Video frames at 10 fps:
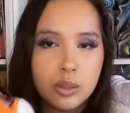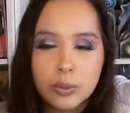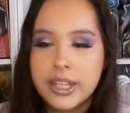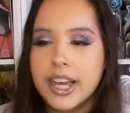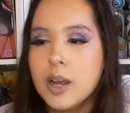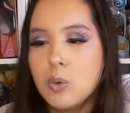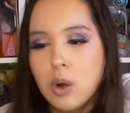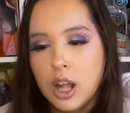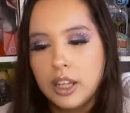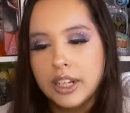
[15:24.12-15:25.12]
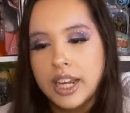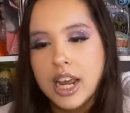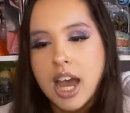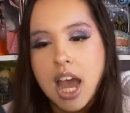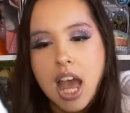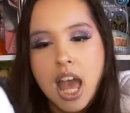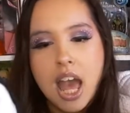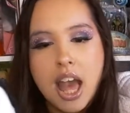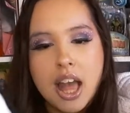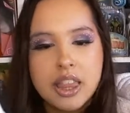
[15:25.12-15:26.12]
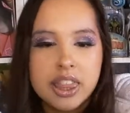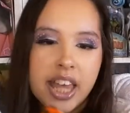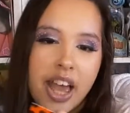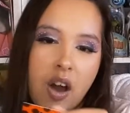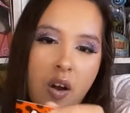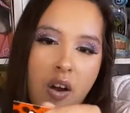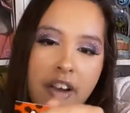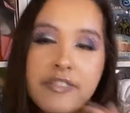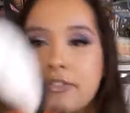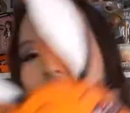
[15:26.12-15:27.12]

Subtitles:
are really high quality, and they are